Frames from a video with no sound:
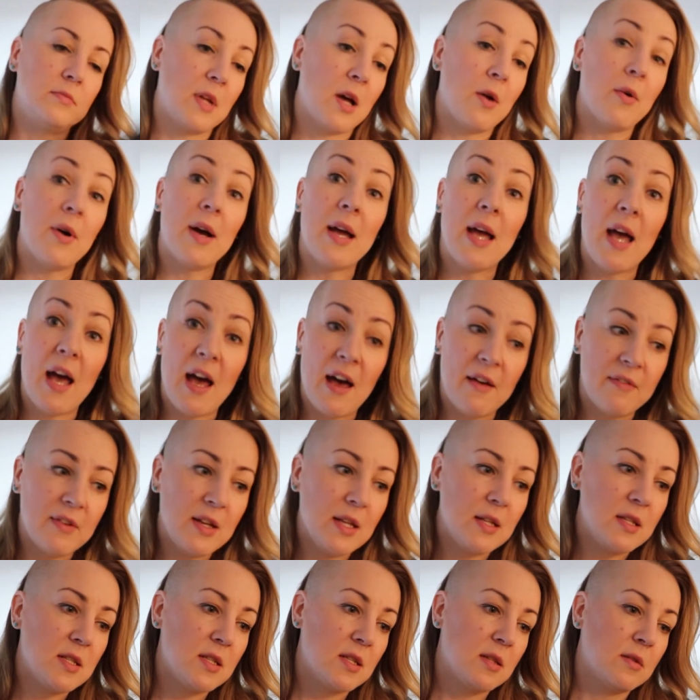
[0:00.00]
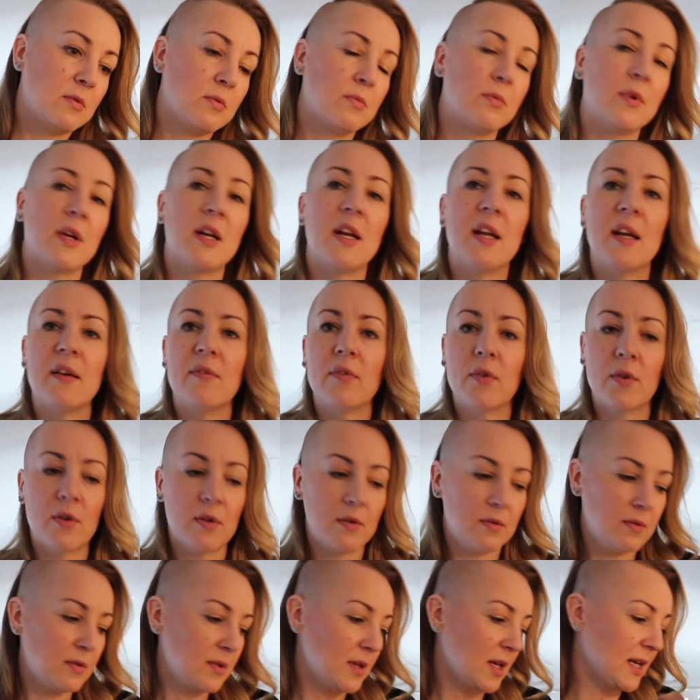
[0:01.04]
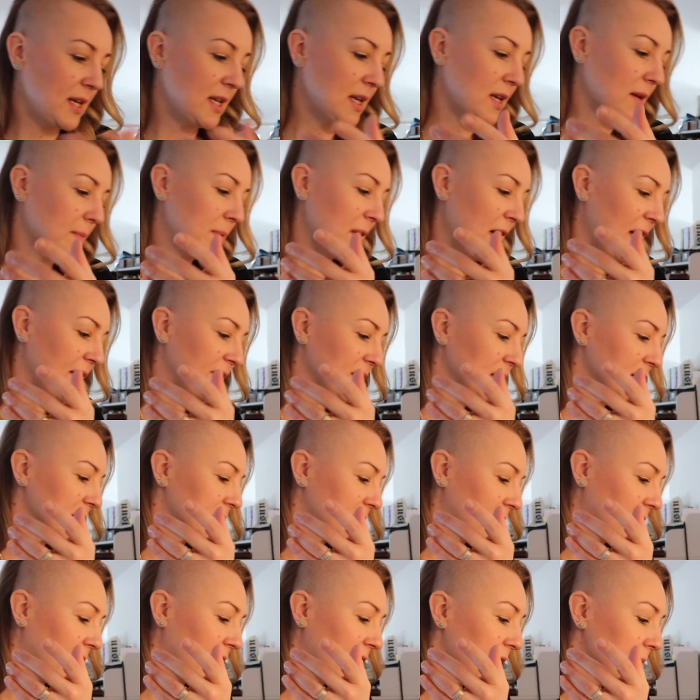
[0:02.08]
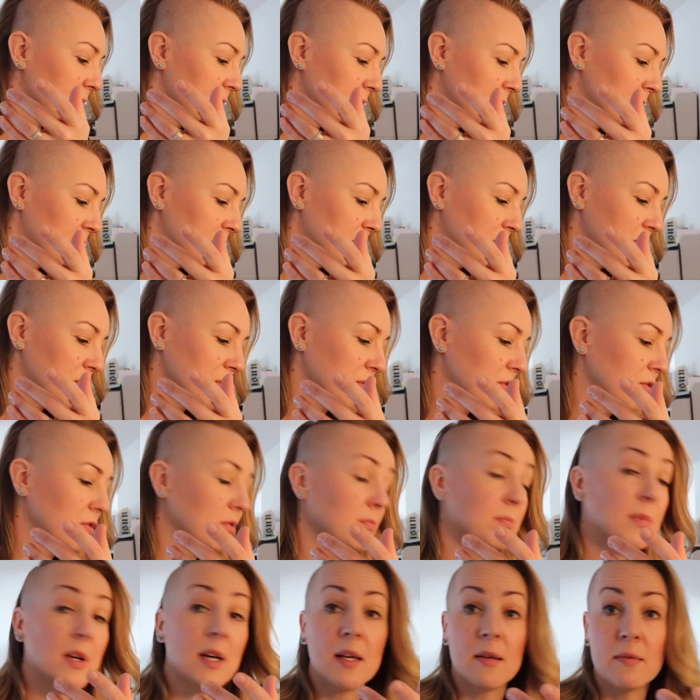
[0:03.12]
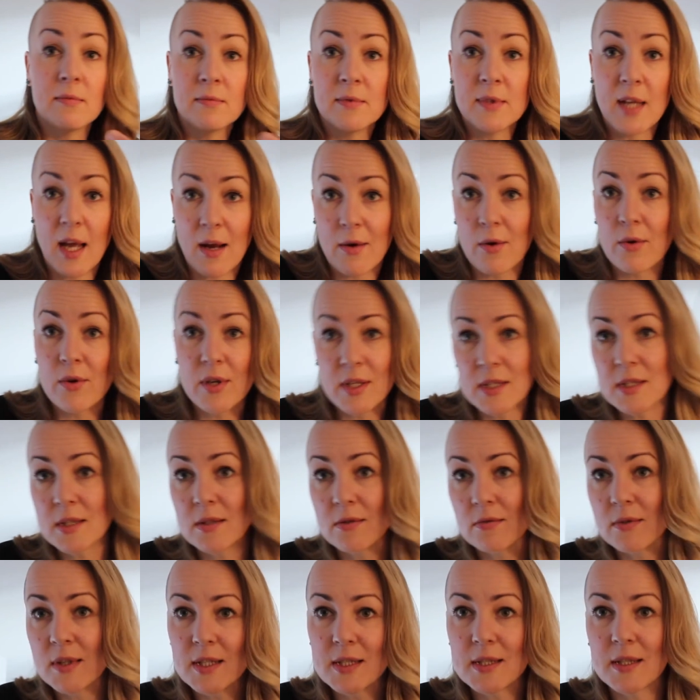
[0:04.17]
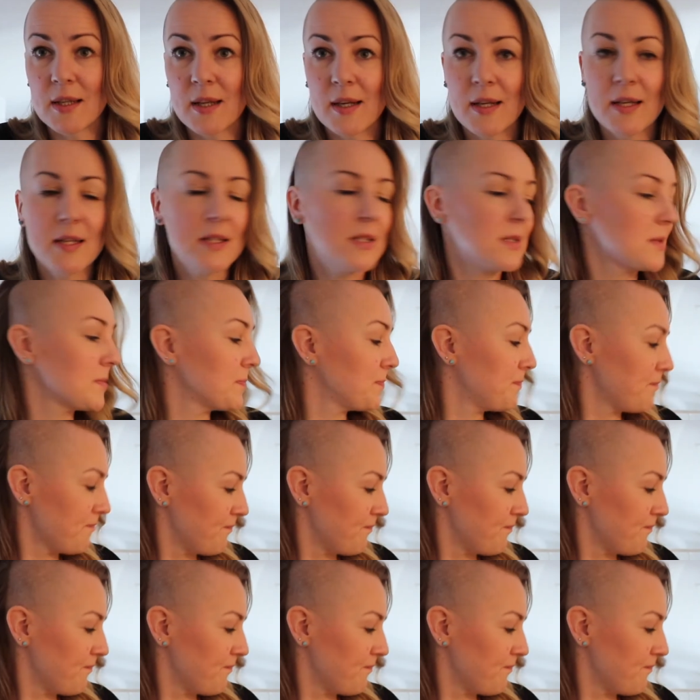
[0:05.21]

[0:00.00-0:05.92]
now I have it whenever I end up having time to do my tarot history studies.